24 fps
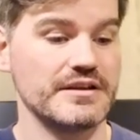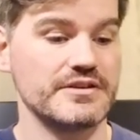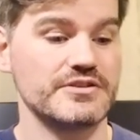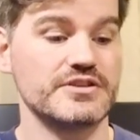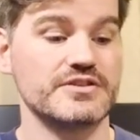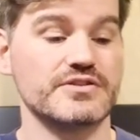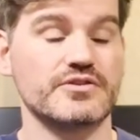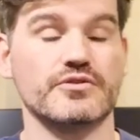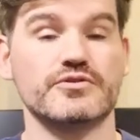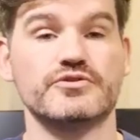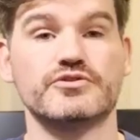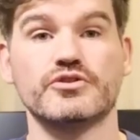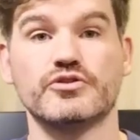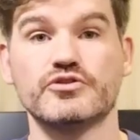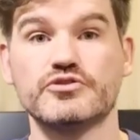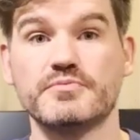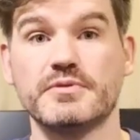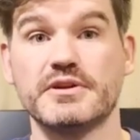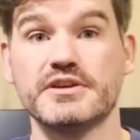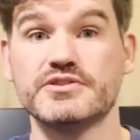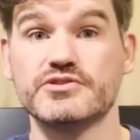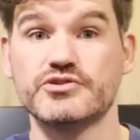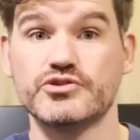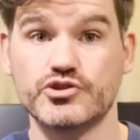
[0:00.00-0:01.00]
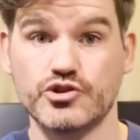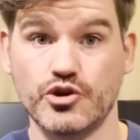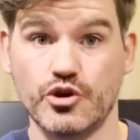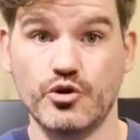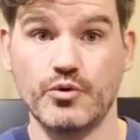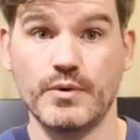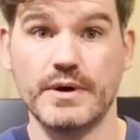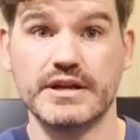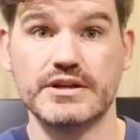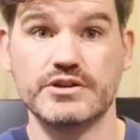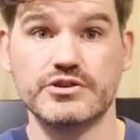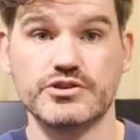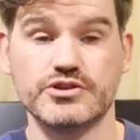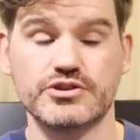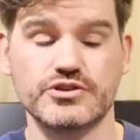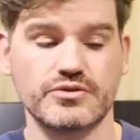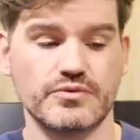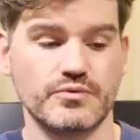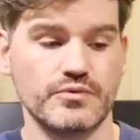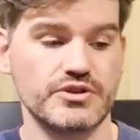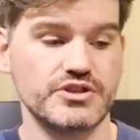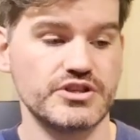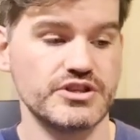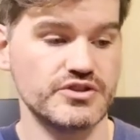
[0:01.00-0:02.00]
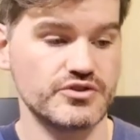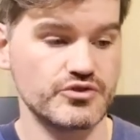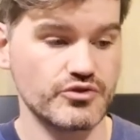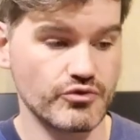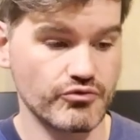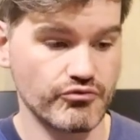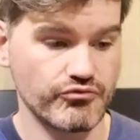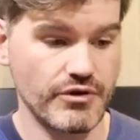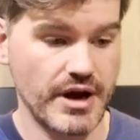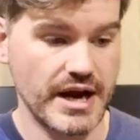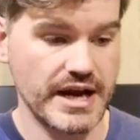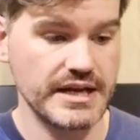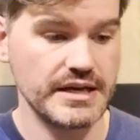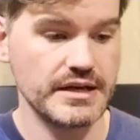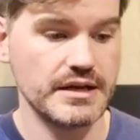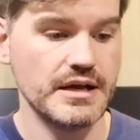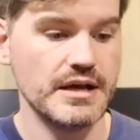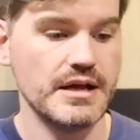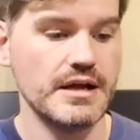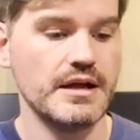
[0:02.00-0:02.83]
She's got Dodge +2 inch, which is great.